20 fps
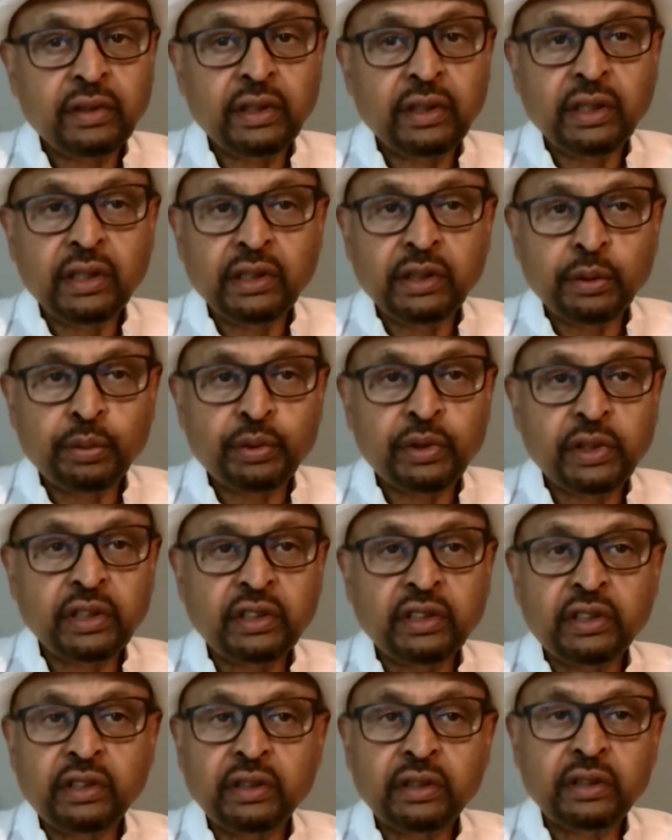The
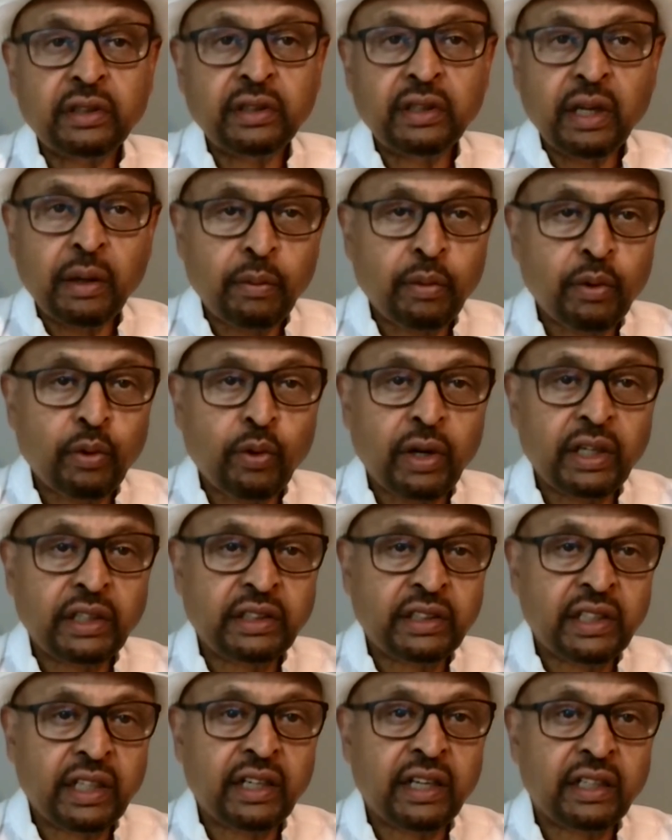Egyptians' number one
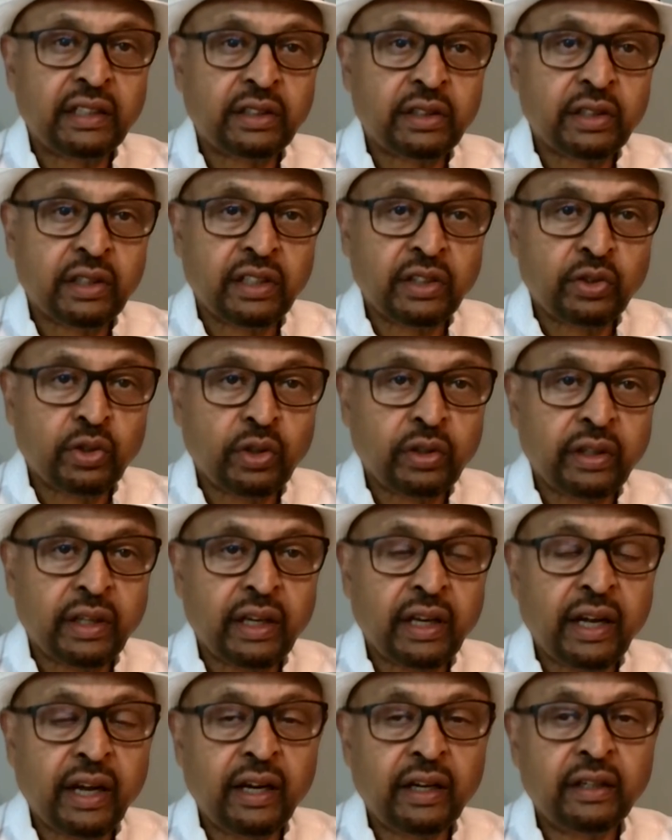agenda is to control
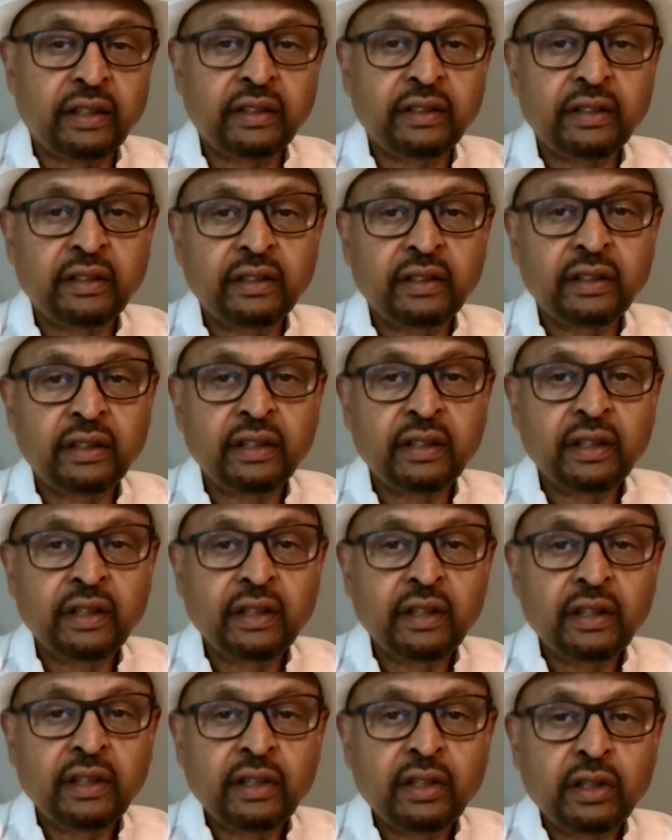the Nile.
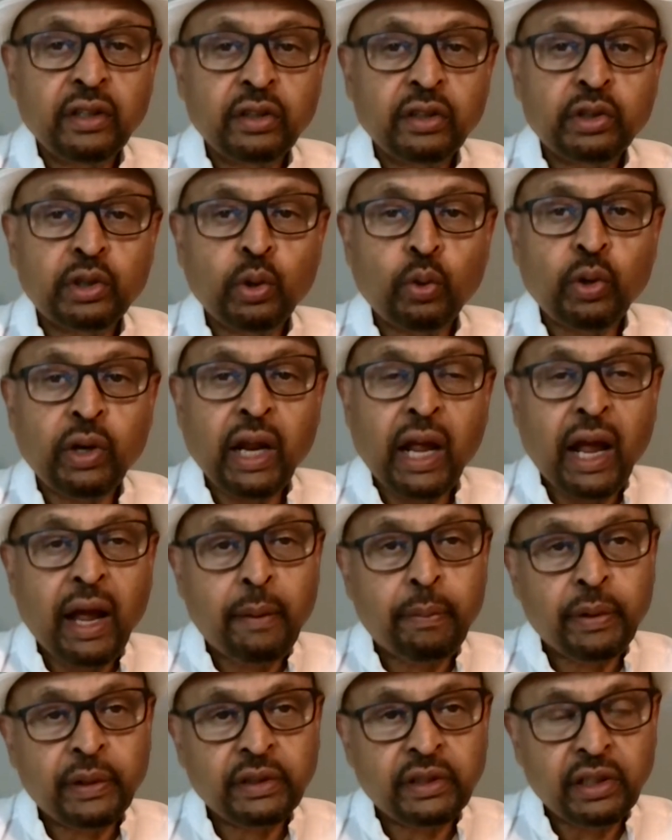So what
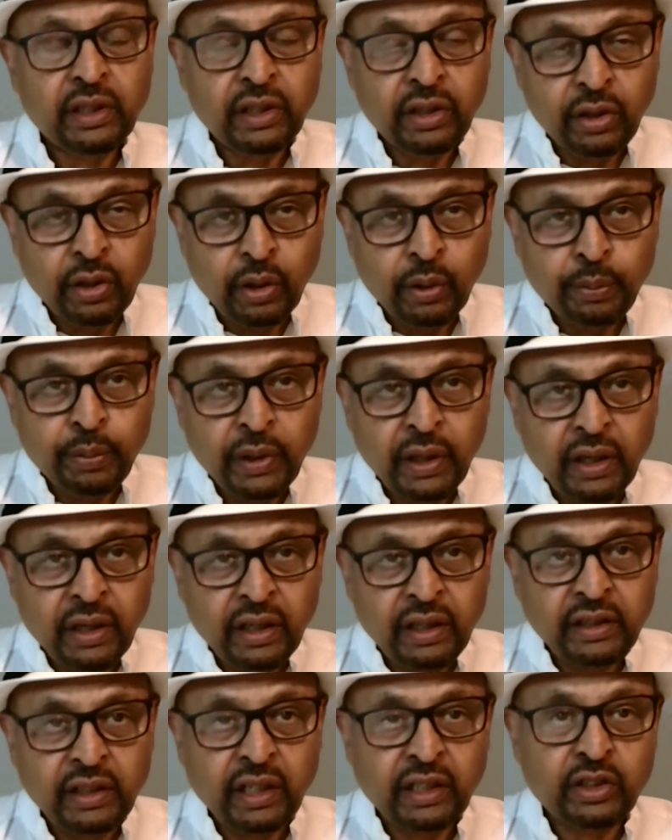happens in
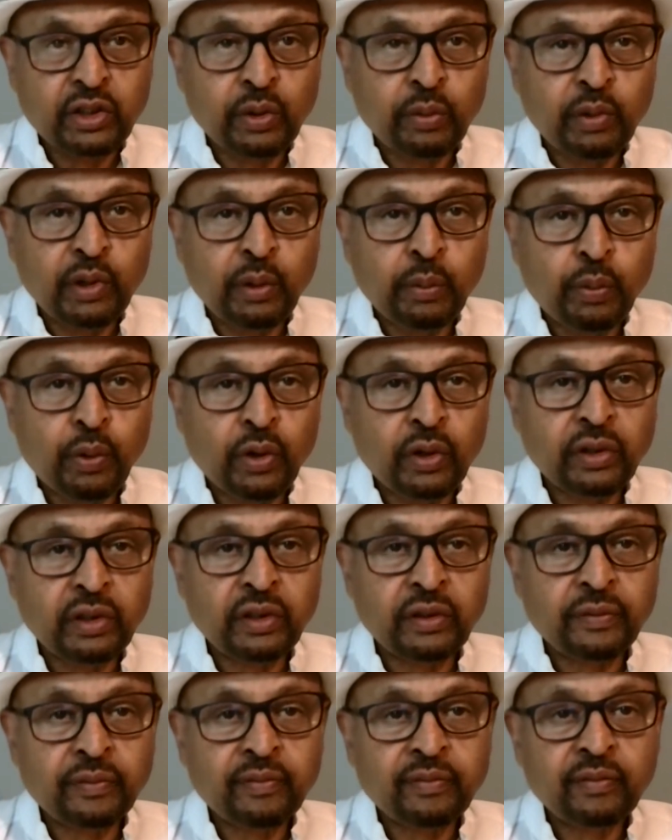Ethiopia is extremely
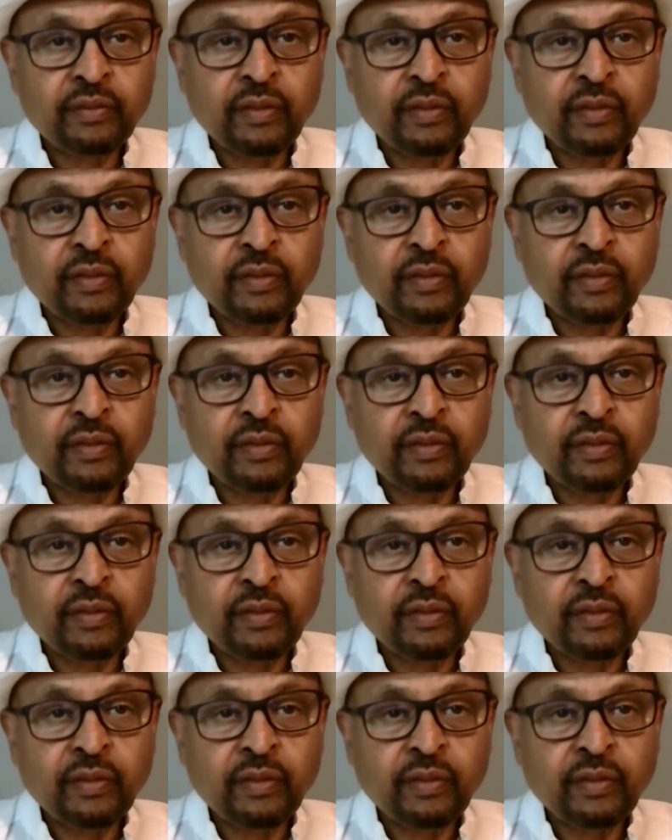important.